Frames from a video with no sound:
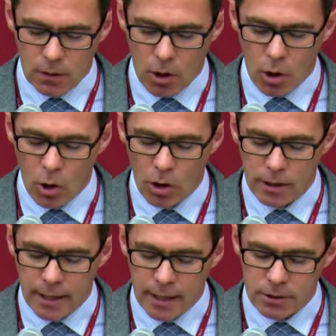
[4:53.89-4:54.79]
All
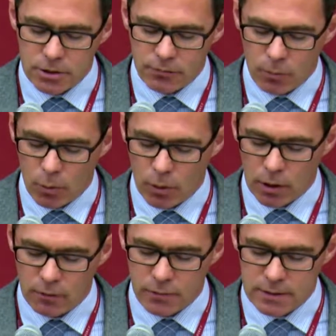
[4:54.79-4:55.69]
that enters from the
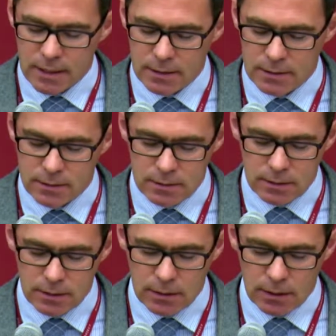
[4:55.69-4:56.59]
world of the senses
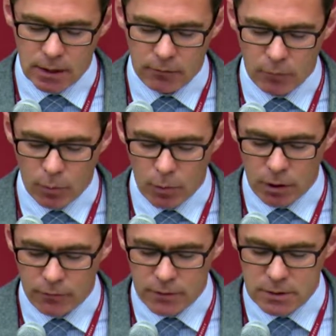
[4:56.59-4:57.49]
and from the
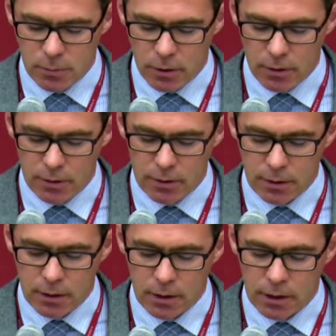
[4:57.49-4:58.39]
world of the spirit
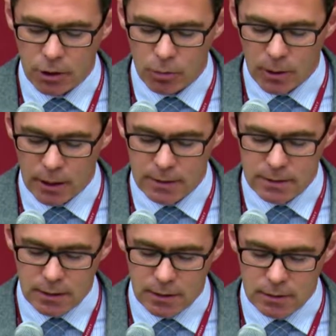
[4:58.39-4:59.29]
accumulates
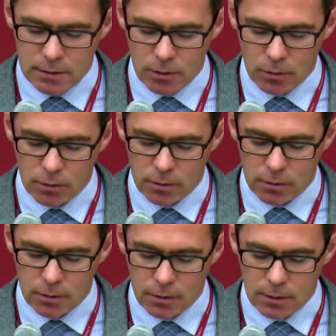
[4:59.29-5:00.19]
in the soul.
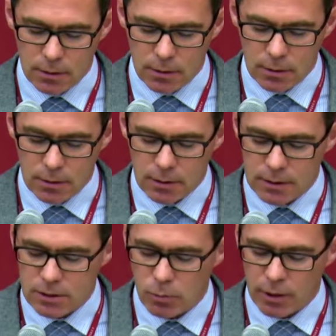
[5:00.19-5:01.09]

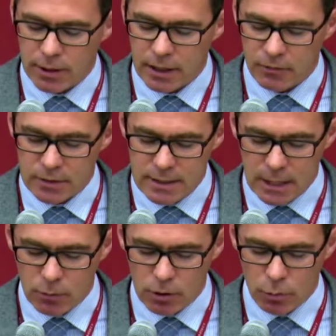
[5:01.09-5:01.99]
This is where the give and
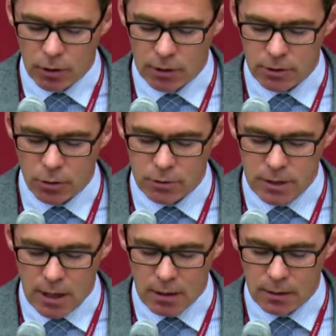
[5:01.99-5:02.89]
take with the world goes
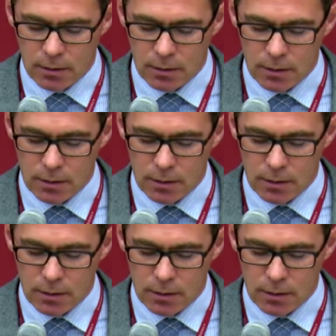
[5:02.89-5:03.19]
on.